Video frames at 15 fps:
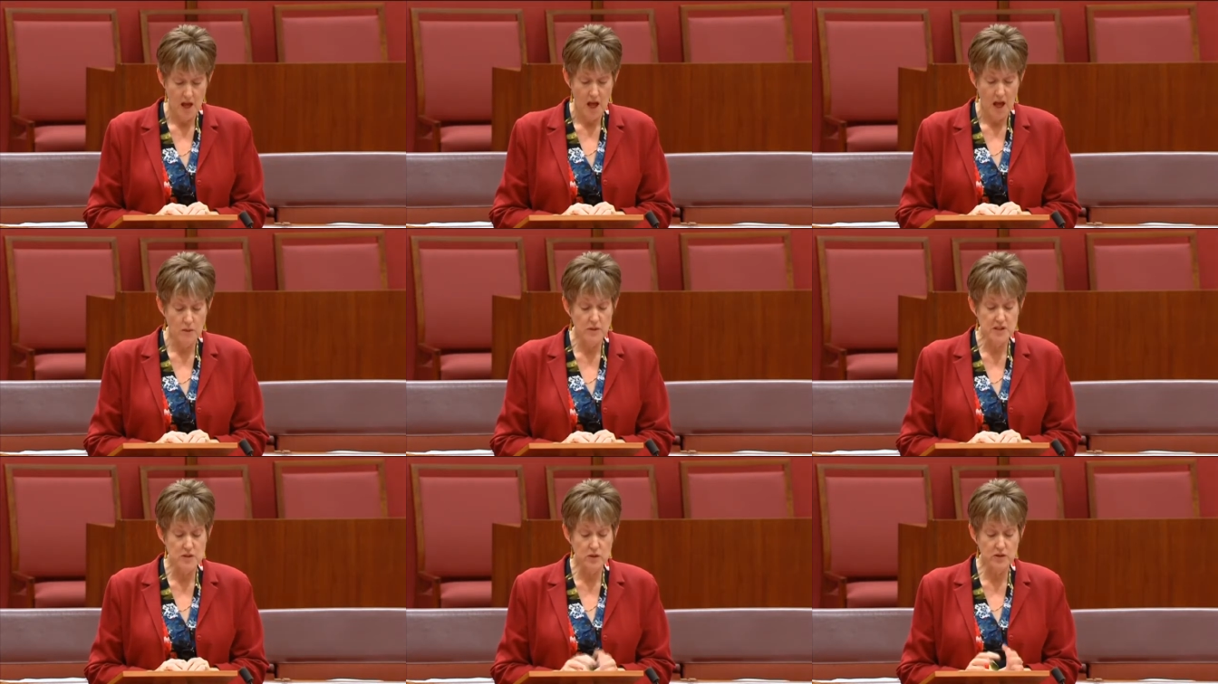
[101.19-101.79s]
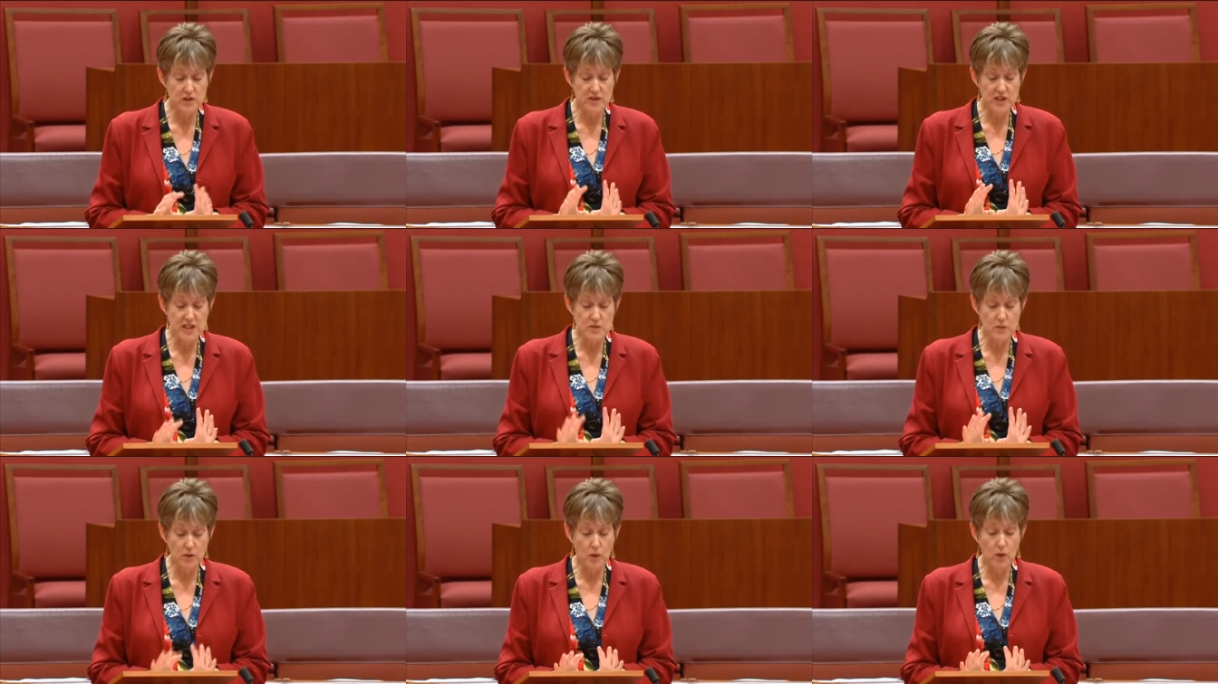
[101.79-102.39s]
And we saw that
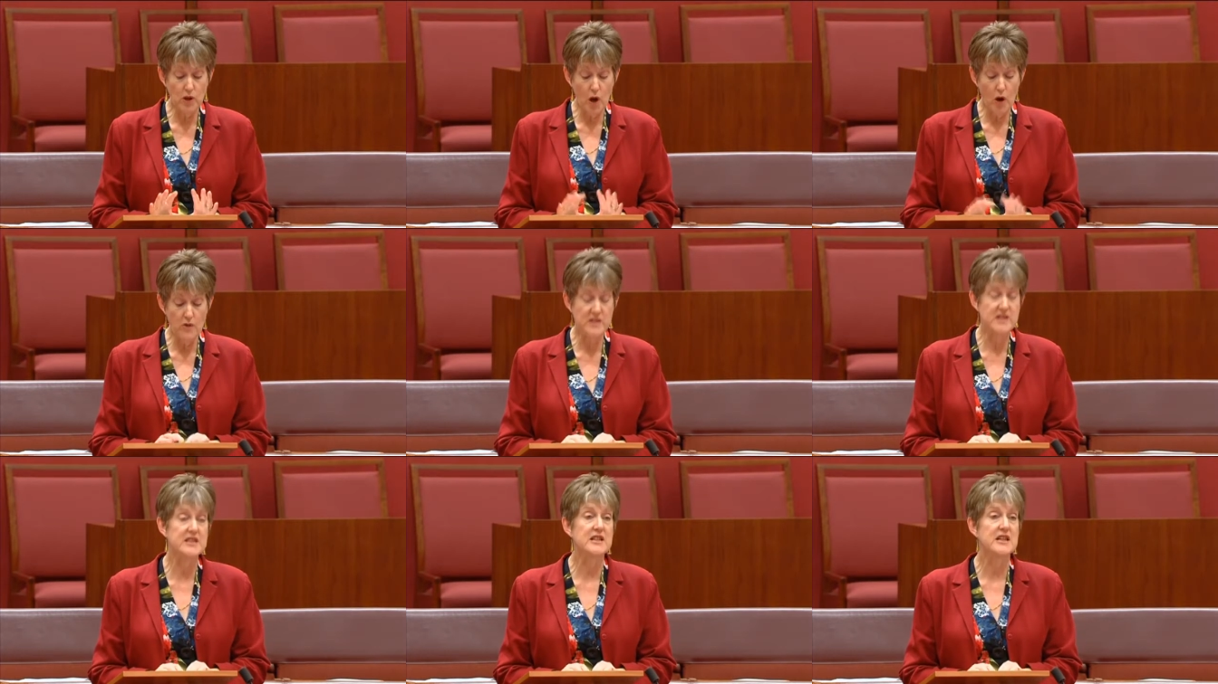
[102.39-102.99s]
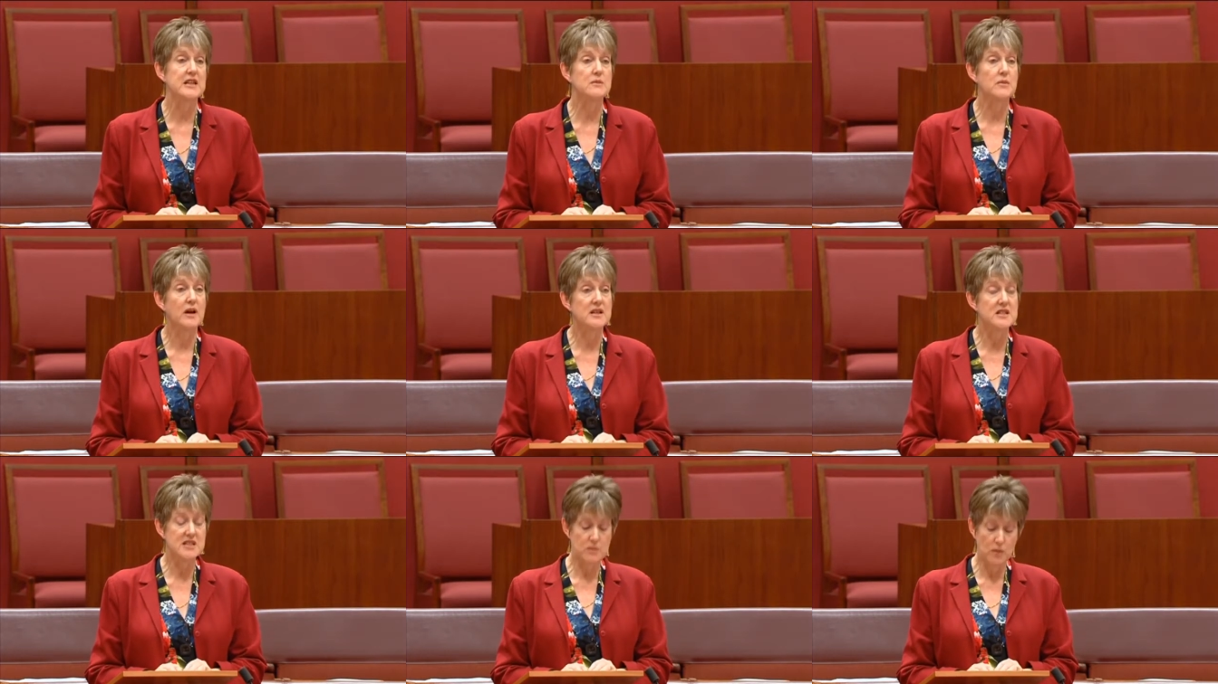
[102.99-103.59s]
these were all overseen by
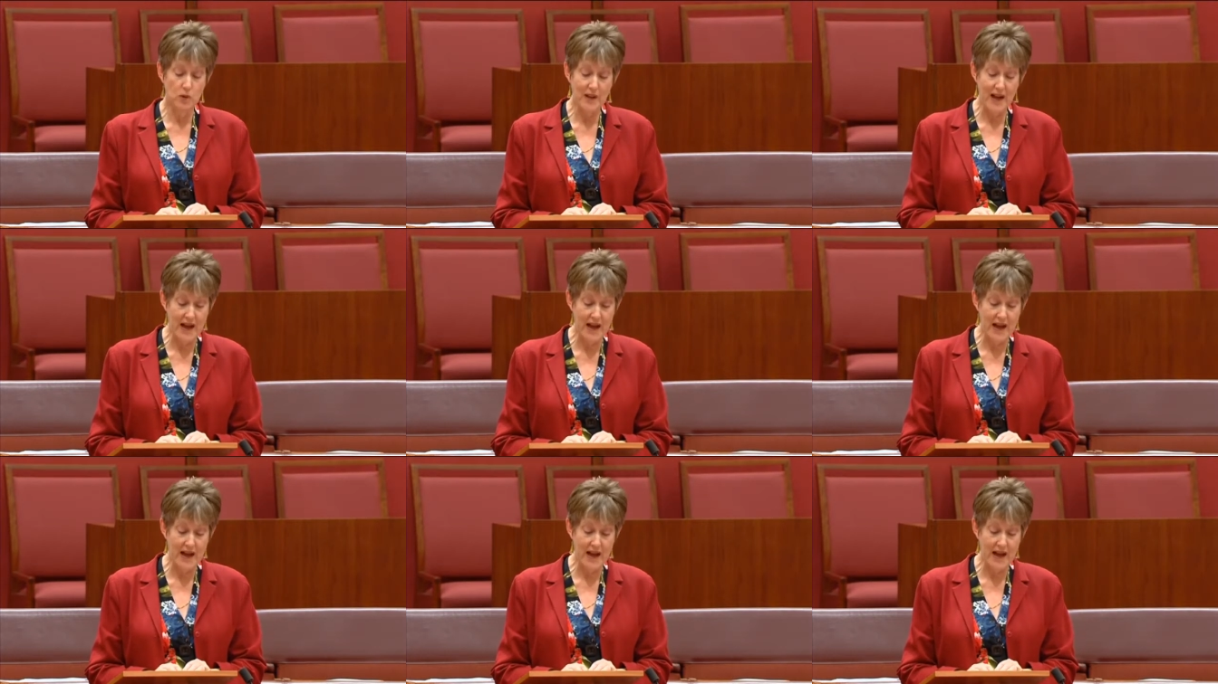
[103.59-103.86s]
a small